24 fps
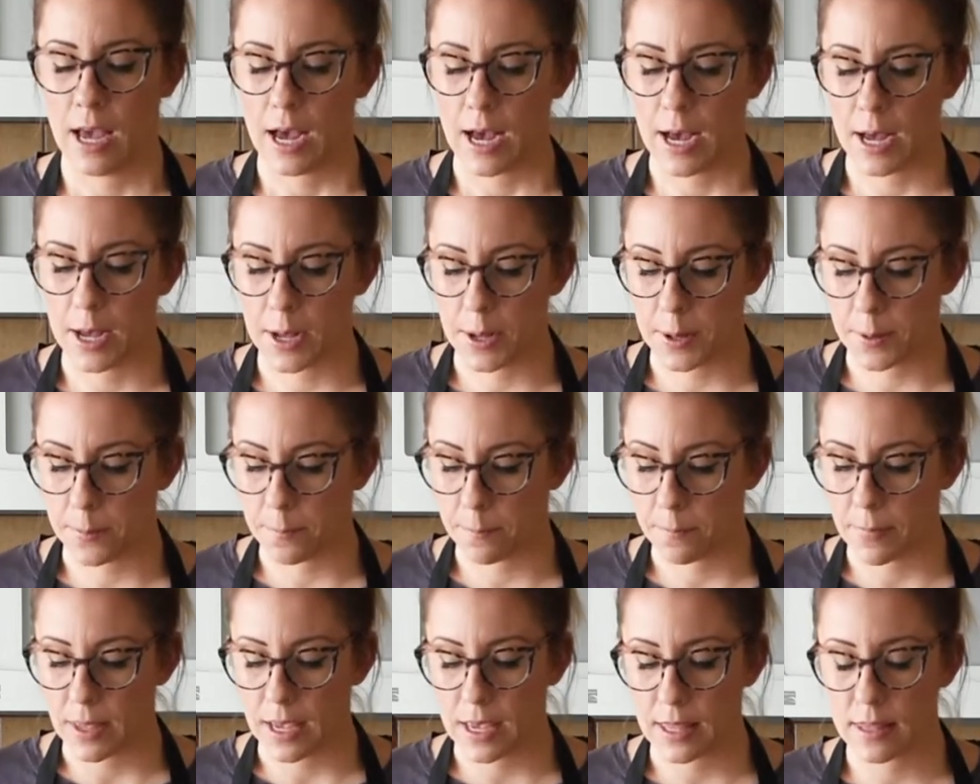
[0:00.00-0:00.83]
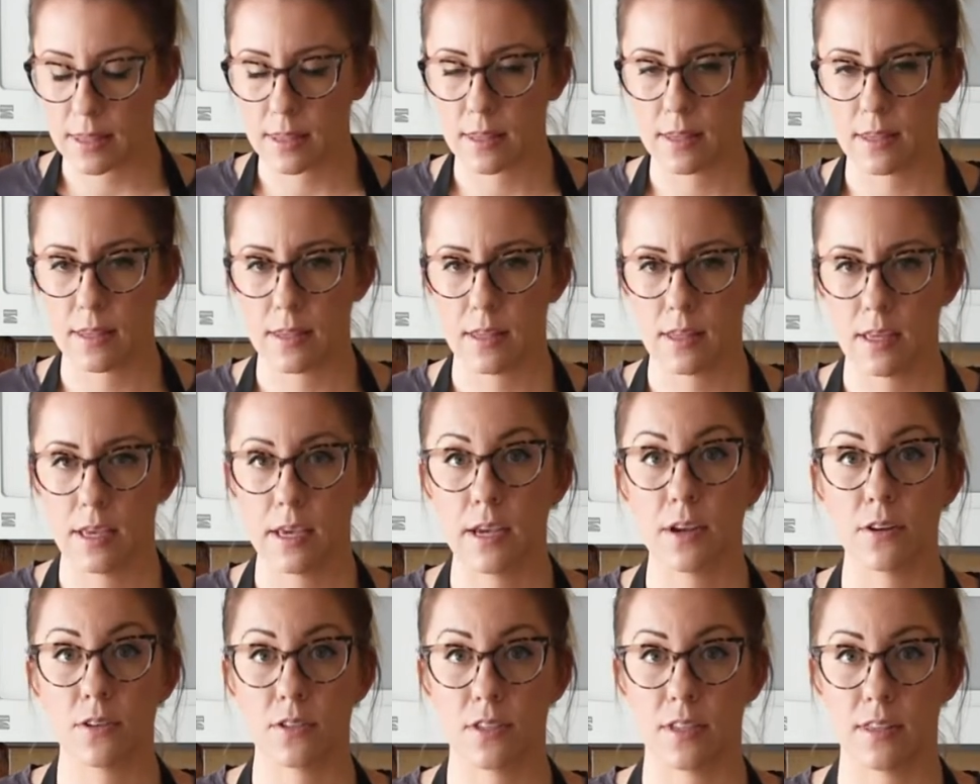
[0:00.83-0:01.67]
And
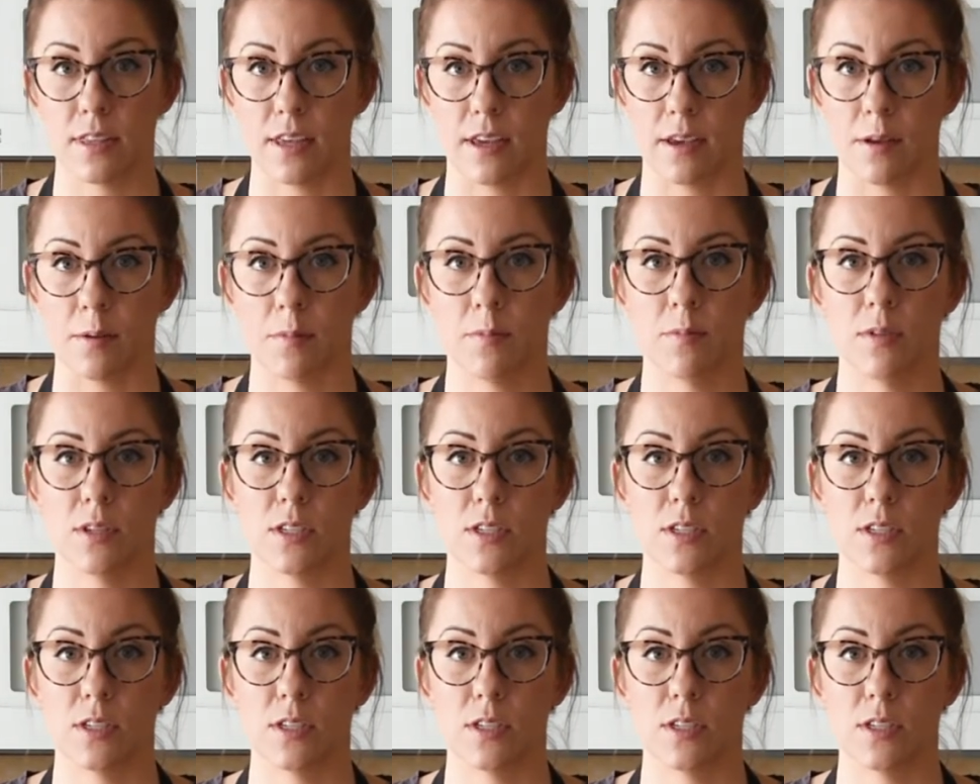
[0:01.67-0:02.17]
here's the thing.